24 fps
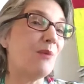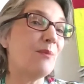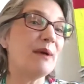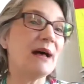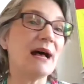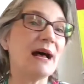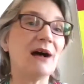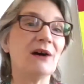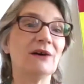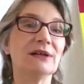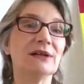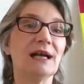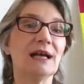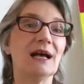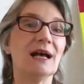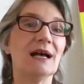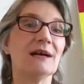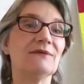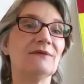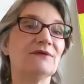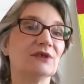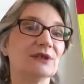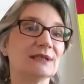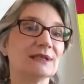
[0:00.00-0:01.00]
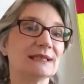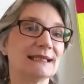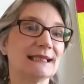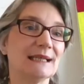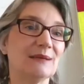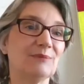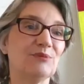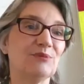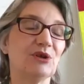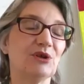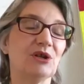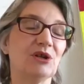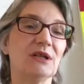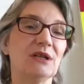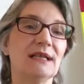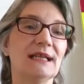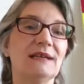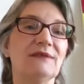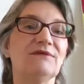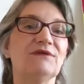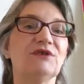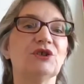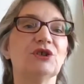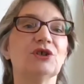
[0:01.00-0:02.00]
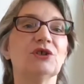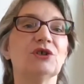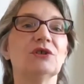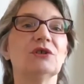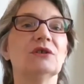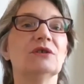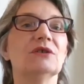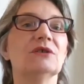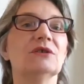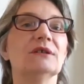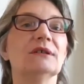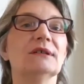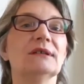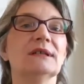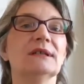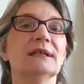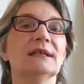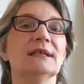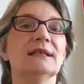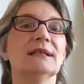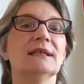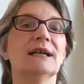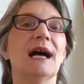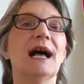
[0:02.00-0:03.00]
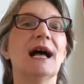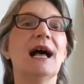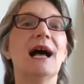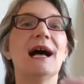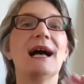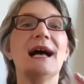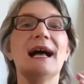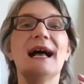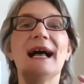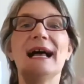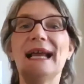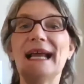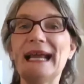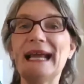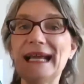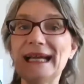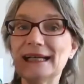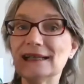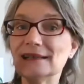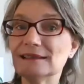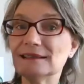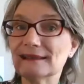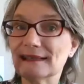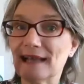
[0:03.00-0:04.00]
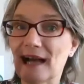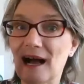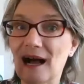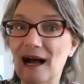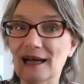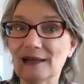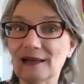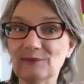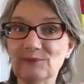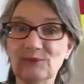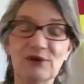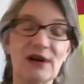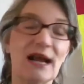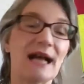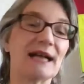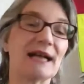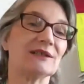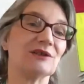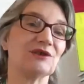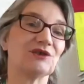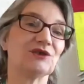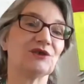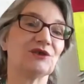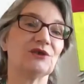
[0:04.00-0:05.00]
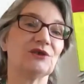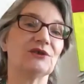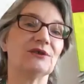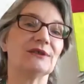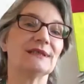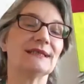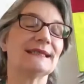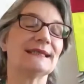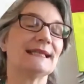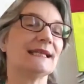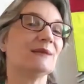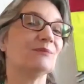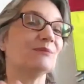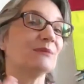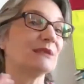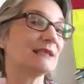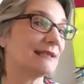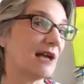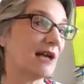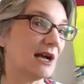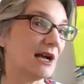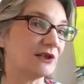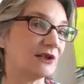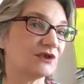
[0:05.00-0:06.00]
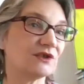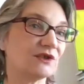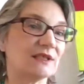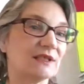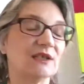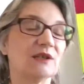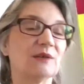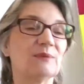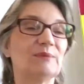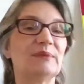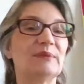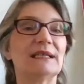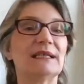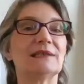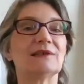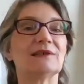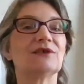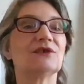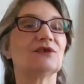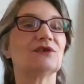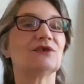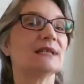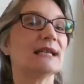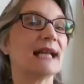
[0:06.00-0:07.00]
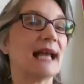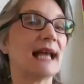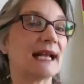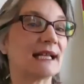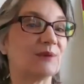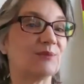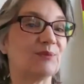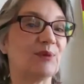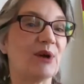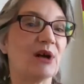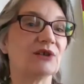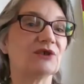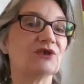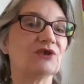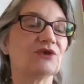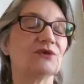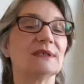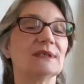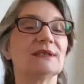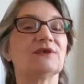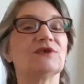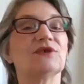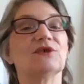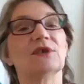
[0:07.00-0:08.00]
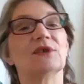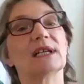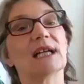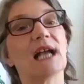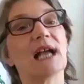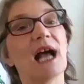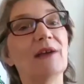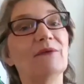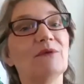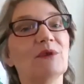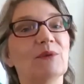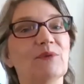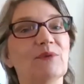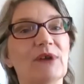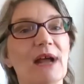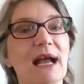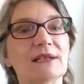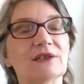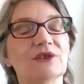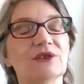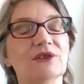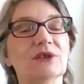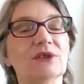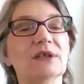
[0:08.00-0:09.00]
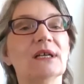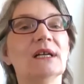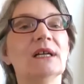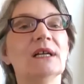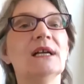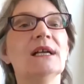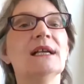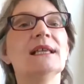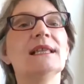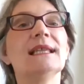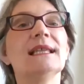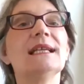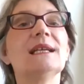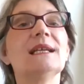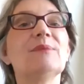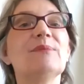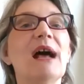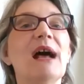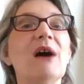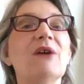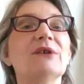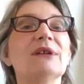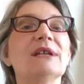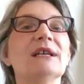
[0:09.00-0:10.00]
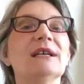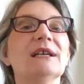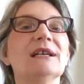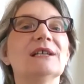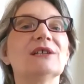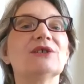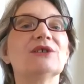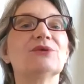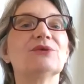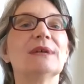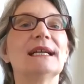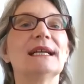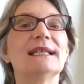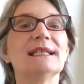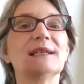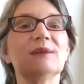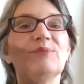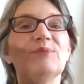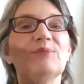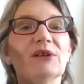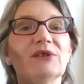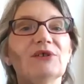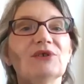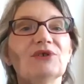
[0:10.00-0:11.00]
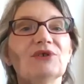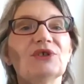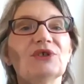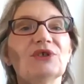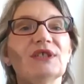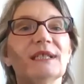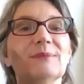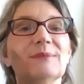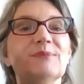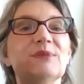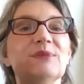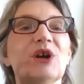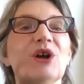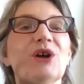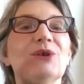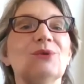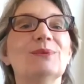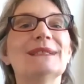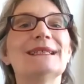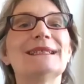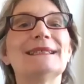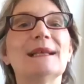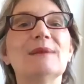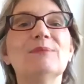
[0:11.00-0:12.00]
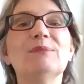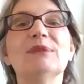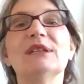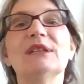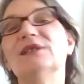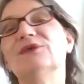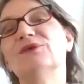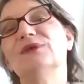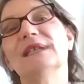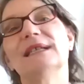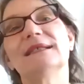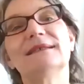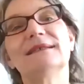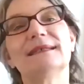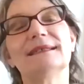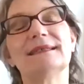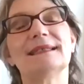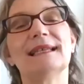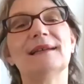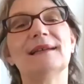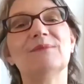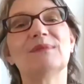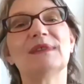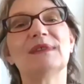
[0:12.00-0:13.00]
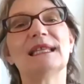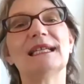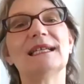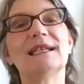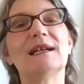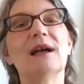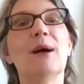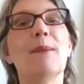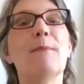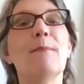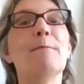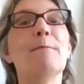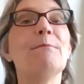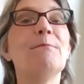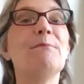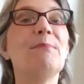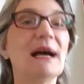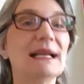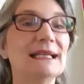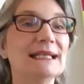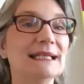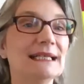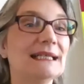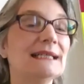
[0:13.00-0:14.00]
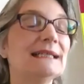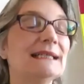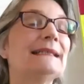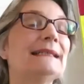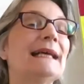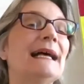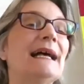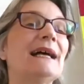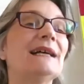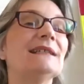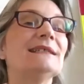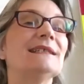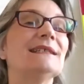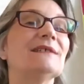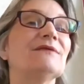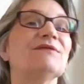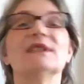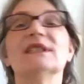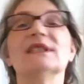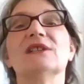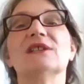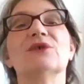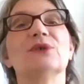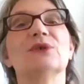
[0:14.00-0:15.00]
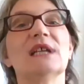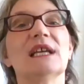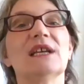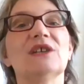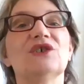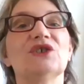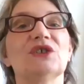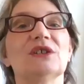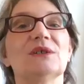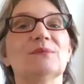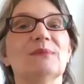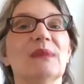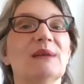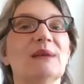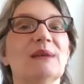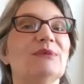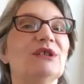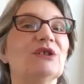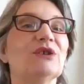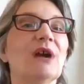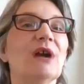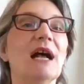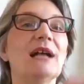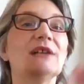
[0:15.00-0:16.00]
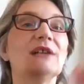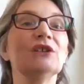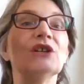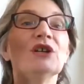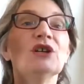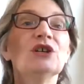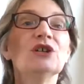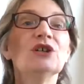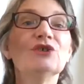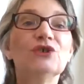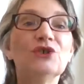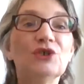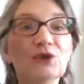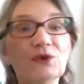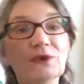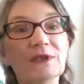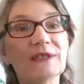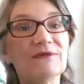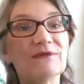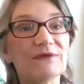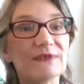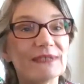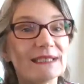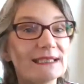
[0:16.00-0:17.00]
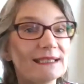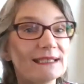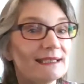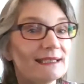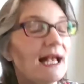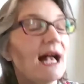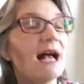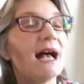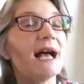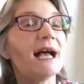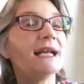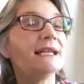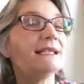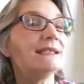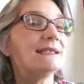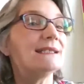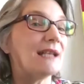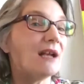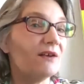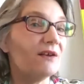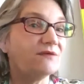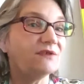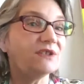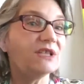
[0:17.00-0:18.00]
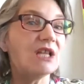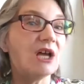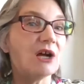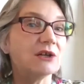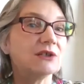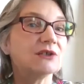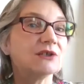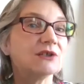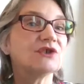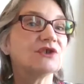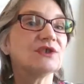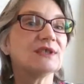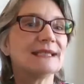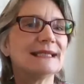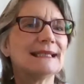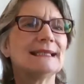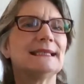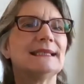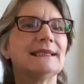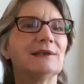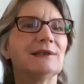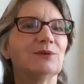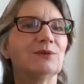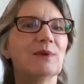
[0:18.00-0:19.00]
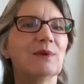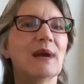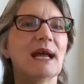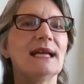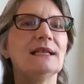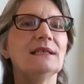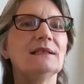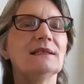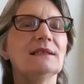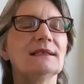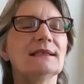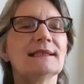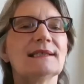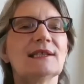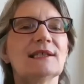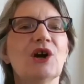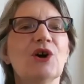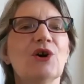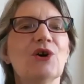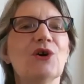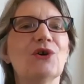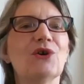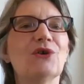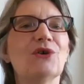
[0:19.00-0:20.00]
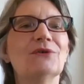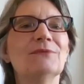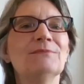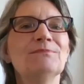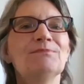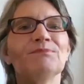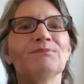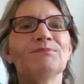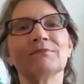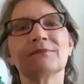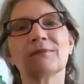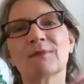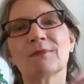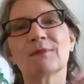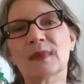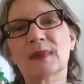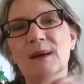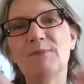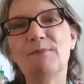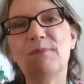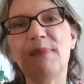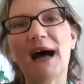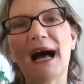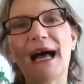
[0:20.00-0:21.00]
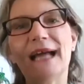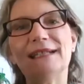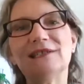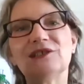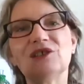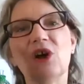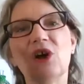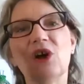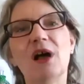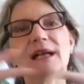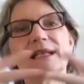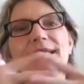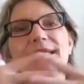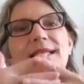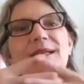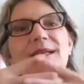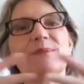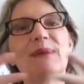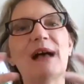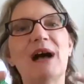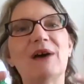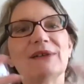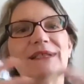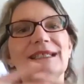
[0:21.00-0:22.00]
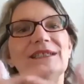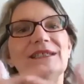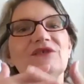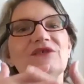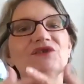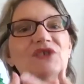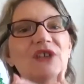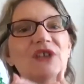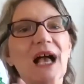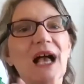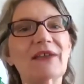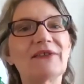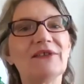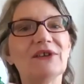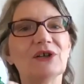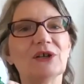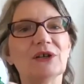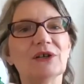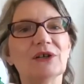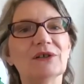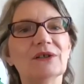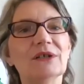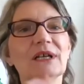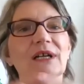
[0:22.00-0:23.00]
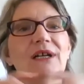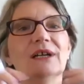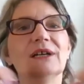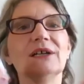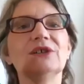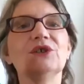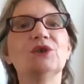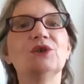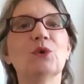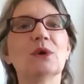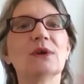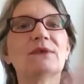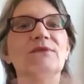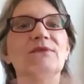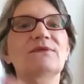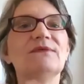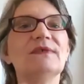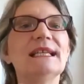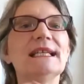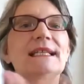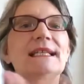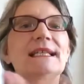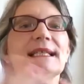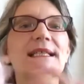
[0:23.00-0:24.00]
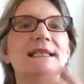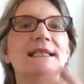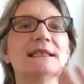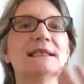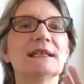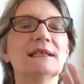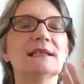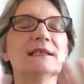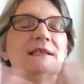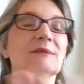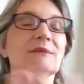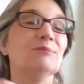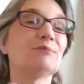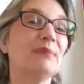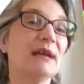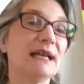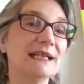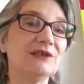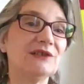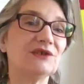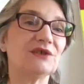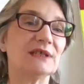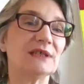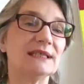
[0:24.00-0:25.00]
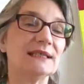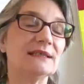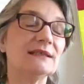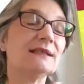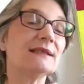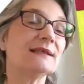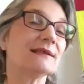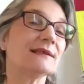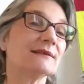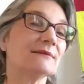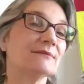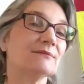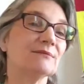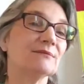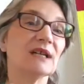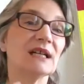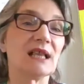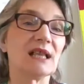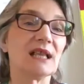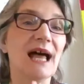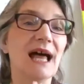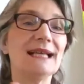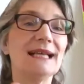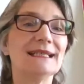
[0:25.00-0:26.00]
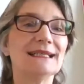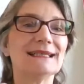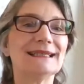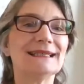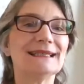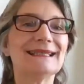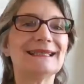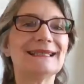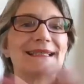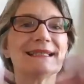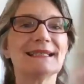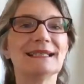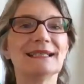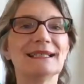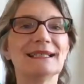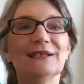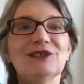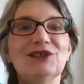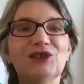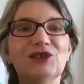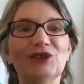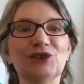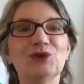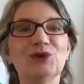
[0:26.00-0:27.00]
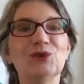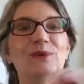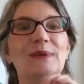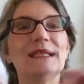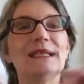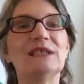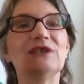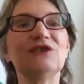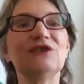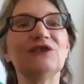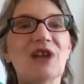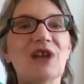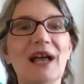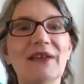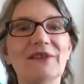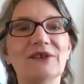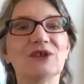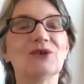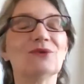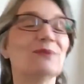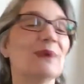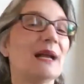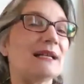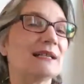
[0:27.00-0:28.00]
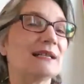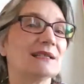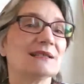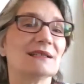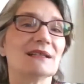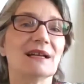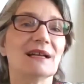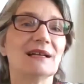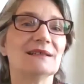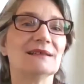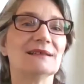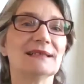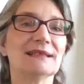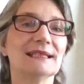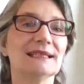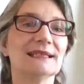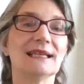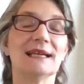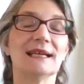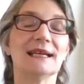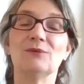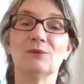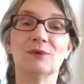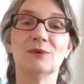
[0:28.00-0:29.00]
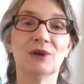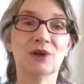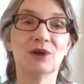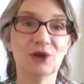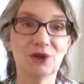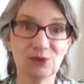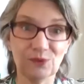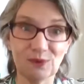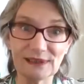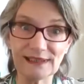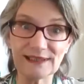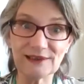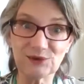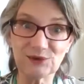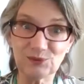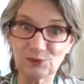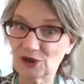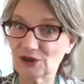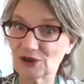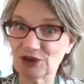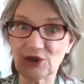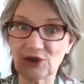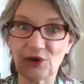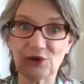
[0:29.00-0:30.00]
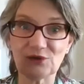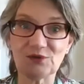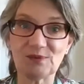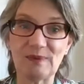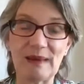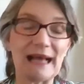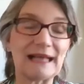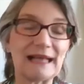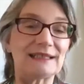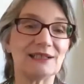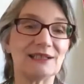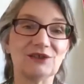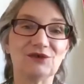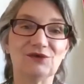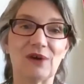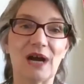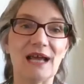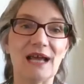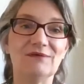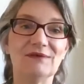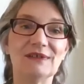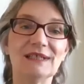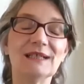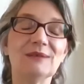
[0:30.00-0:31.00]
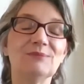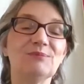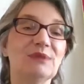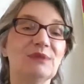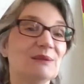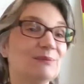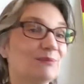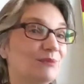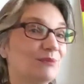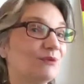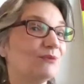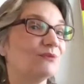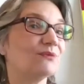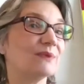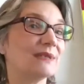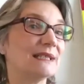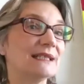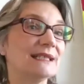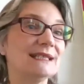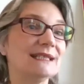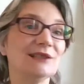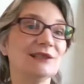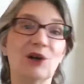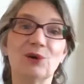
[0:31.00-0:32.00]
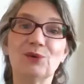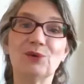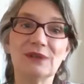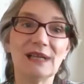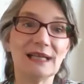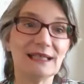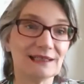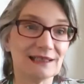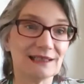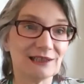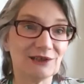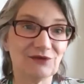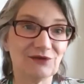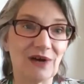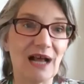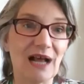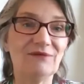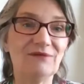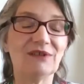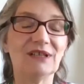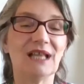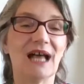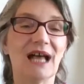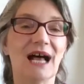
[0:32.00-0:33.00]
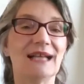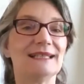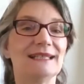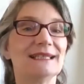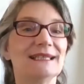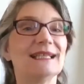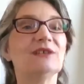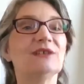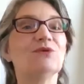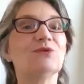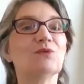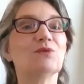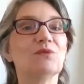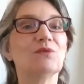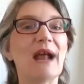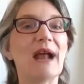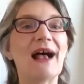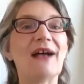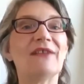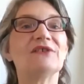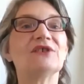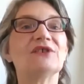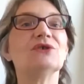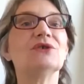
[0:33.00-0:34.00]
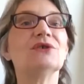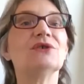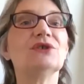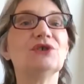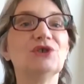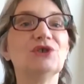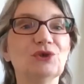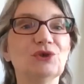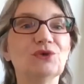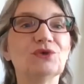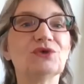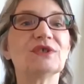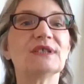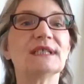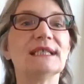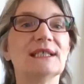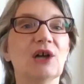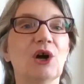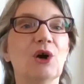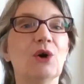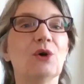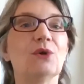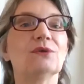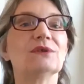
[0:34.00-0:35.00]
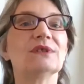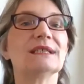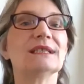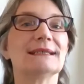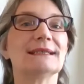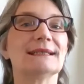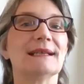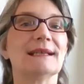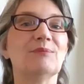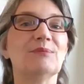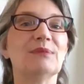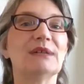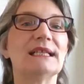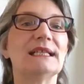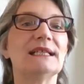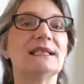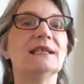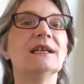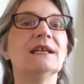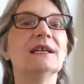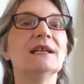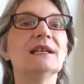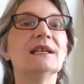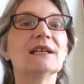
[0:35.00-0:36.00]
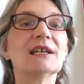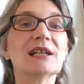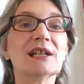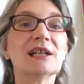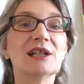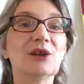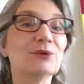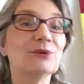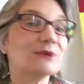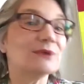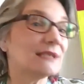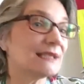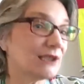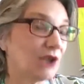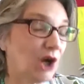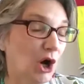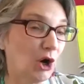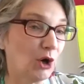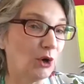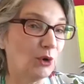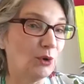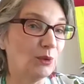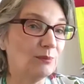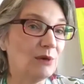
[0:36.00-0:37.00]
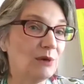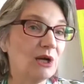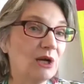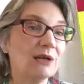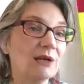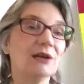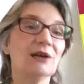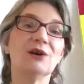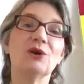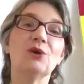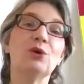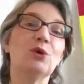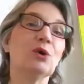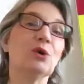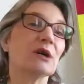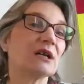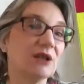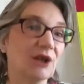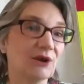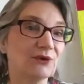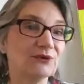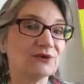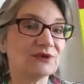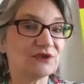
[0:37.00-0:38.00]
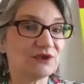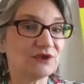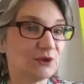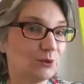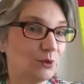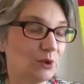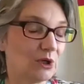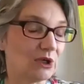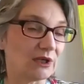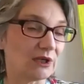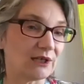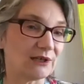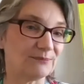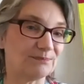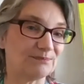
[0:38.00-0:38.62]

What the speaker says: about, for example, if you're a hands-on practitioner, say a massage therapist or an acupuncturist or a chiropractor, think about creating a partnership with somebody who does the same thing, but in a different location. Maybe you're on two different sides of a large city, right? So by talking about each other, you're feeding patients, clients to each other, recognizing that once the world goes back to driving, people really don't like to drive a lot. They'd rather usually go to somebody close to home or close to work.